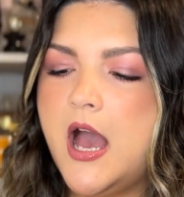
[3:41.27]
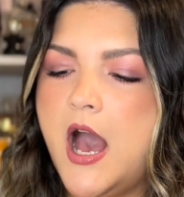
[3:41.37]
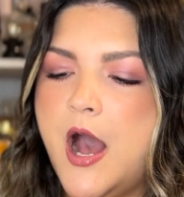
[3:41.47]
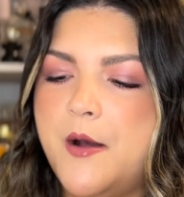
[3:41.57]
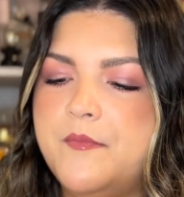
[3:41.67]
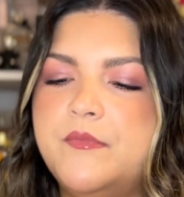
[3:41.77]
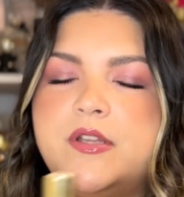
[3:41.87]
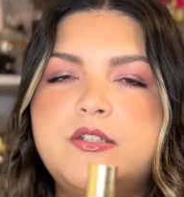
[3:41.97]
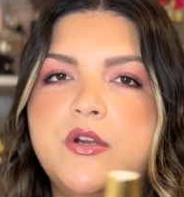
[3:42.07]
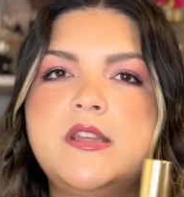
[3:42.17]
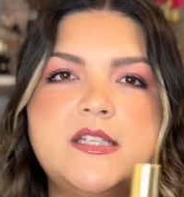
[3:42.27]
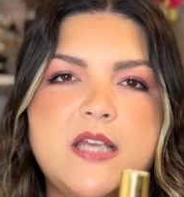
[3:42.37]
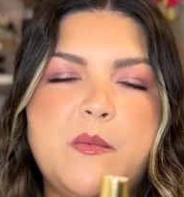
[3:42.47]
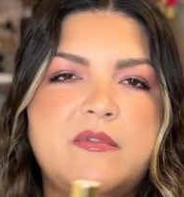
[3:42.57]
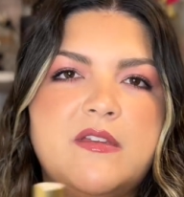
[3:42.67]
But during this
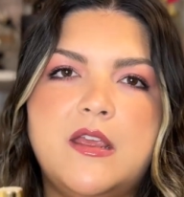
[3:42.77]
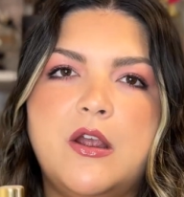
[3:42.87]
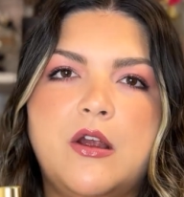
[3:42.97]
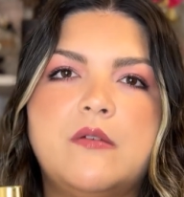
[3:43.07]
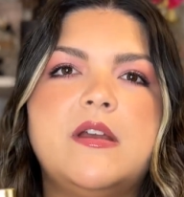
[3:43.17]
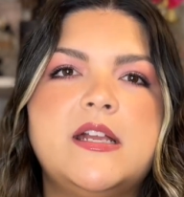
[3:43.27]
time of the year,